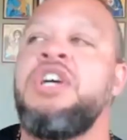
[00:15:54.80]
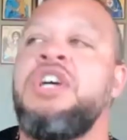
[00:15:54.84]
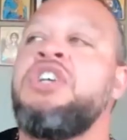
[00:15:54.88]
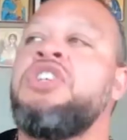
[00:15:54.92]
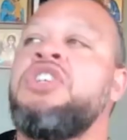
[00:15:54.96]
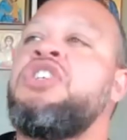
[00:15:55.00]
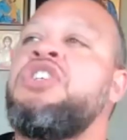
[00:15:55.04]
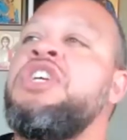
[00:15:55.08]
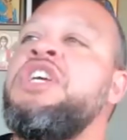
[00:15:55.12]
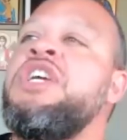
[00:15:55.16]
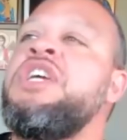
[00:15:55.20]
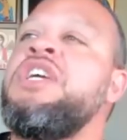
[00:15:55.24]

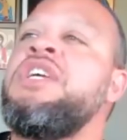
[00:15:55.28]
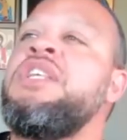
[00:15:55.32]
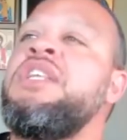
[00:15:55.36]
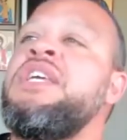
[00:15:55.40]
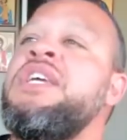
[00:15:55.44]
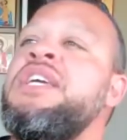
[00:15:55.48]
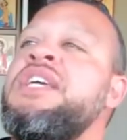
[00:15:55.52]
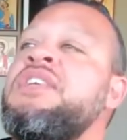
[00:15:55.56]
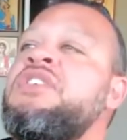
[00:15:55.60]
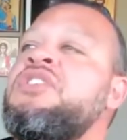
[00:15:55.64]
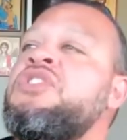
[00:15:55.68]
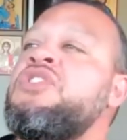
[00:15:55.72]
She
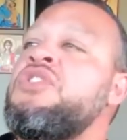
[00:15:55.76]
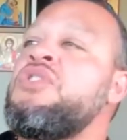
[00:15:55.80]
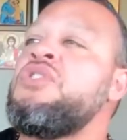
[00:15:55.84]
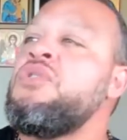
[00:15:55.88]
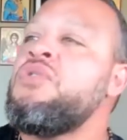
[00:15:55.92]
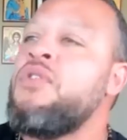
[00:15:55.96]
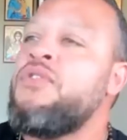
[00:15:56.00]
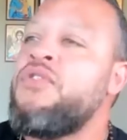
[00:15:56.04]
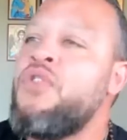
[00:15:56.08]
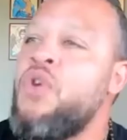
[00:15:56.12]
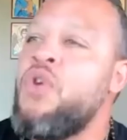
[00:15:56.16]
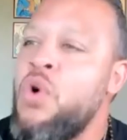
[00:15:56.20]
needs
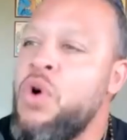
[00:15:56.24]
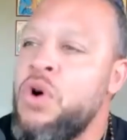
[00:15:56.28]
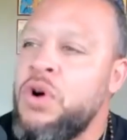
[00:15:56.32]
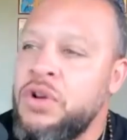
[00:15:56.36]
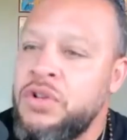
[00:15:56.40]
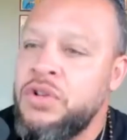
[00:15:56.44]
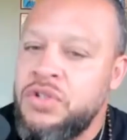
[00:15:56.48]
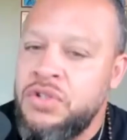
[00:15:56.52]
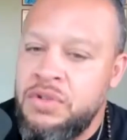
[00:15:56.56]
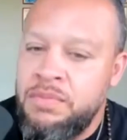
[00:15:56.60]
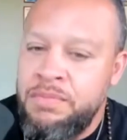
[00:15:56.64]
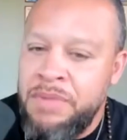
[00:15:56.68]
to, of
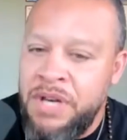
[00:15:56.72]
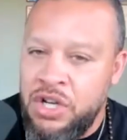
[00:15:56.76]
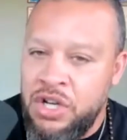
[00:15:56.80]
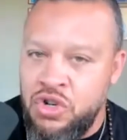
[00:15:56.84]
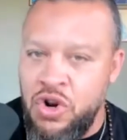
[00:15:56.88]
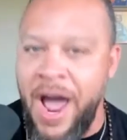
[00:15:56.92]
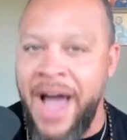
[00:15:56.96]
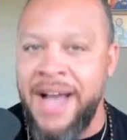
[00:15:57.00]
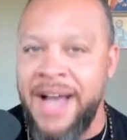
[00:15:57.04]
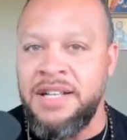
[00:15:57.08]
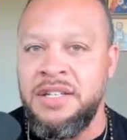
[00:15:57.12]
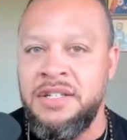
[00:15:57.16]
course, be
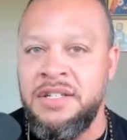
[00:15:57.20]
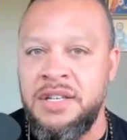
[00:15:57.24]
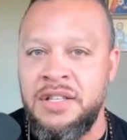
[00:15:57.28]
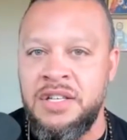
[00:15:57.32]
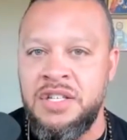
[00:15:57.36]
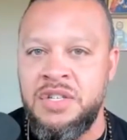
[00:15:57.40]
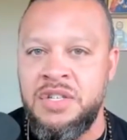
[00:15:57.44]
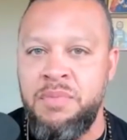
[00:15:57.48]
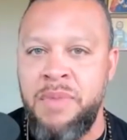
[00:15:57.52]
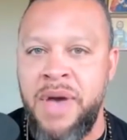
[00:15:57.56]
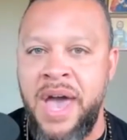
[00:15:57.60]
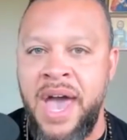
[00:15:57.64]
attracted to
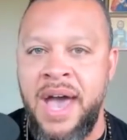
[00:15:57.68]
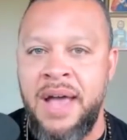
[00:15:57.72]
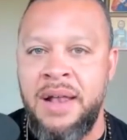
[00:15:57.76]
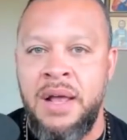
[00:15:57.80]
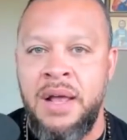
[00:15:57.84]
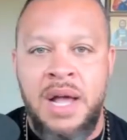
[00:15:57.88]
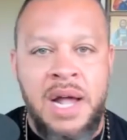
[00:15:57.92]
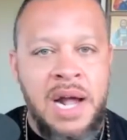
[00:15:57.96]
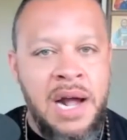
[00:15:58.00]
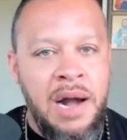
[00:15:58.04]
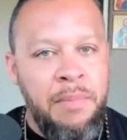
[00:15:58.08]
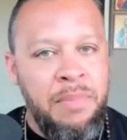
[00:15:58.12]
this man,
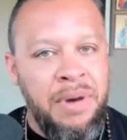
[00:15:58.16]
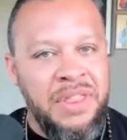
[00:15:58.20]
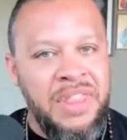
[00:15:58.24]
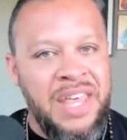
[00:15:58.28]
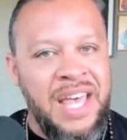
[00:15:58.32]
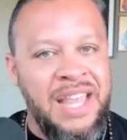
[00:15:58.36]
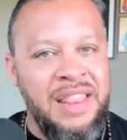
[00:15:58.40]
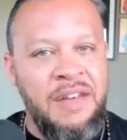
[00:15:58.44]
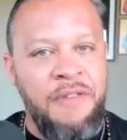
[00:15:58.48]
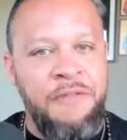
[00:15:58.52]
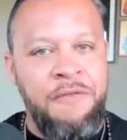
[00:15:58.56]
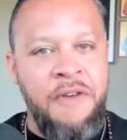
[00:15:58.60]
but
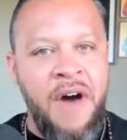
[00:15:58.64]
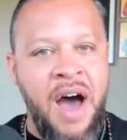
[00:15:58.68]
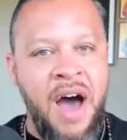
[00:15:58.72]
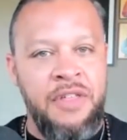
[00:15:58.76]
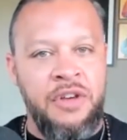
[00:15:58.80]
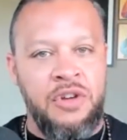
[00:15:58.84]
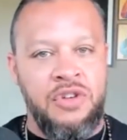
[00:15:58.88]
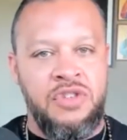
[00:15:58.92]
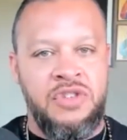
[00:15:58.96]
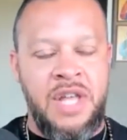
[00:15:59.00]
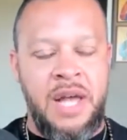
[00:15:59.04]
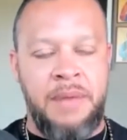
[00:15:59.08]
then the
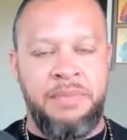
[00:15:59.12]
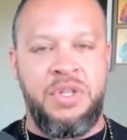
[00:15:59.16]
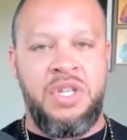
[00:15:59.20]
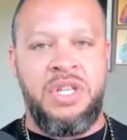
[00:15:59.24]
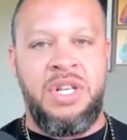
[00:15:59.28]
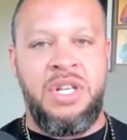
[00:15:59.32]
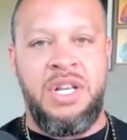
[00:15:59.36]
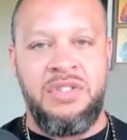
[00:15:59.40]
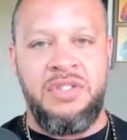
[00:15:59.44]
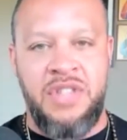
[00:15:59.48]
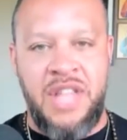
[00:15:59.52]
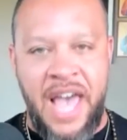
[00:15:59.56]
father steps
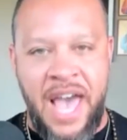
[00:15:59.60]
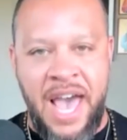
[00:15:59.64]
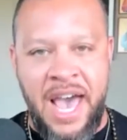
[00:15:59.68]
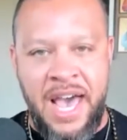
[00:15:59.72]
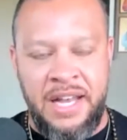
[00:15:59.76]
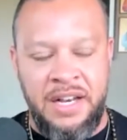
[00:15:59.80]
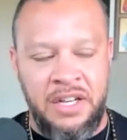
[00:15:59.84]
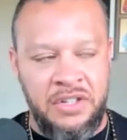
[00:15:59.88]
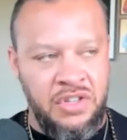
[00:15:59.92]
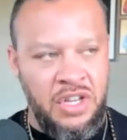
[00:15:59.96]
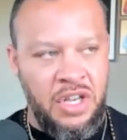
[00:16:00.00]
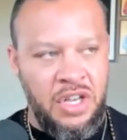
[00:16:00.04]
in as the
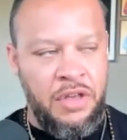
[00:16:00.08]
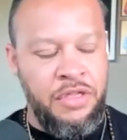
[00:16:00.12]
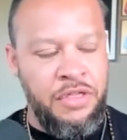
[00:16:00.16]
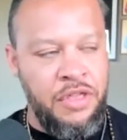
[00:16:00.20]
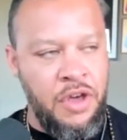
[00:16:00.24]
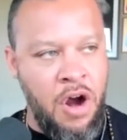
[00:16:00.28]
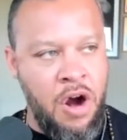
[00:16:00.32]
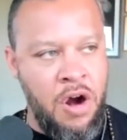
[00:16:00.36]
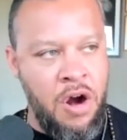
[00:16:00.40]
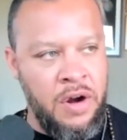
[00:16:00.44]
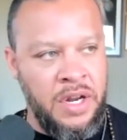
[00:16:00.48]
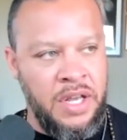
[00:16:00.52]
head as the
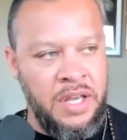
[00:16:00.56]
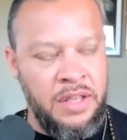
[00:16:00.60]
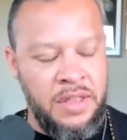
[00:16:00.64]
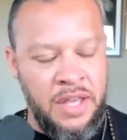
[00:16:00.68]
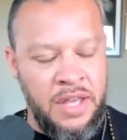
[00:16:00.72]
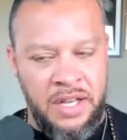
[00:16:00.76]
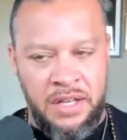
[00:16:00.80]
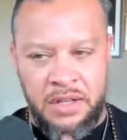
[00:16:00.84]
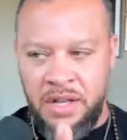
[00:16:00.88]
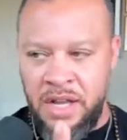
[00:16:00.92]
authority that